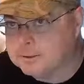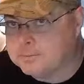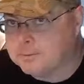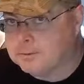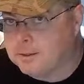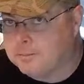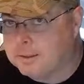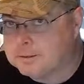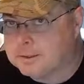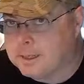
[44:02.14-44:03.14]
this, but I'm
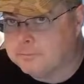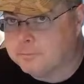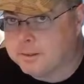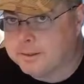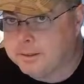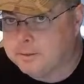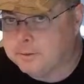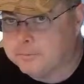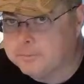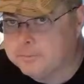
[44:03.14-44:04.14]
actually kind of a big deal.
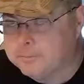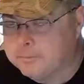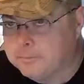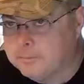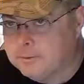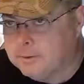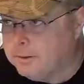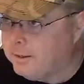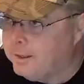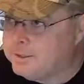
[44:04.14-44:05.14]

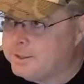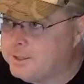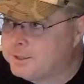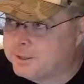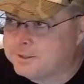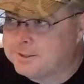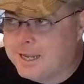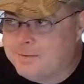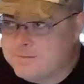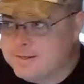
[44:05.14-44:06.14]
And she just looked
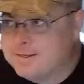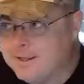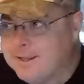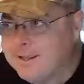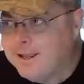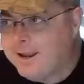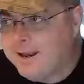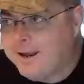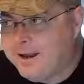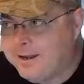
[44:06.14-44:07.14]
at me,
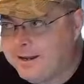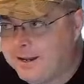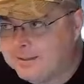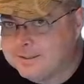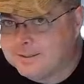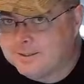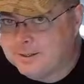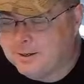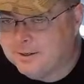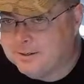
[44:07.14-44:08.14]
and I said,
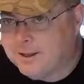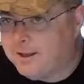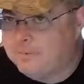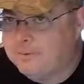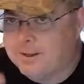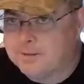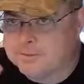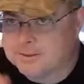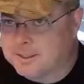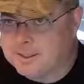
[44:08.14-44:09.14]
no, really, I'm
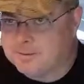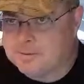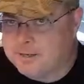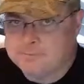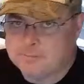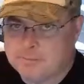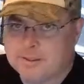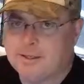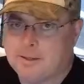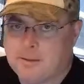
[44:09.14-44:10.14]
just kidding. I'm not even a big
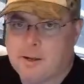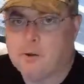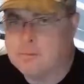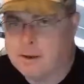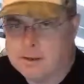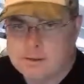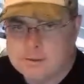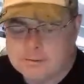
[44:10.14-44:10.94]
deal in my own mind.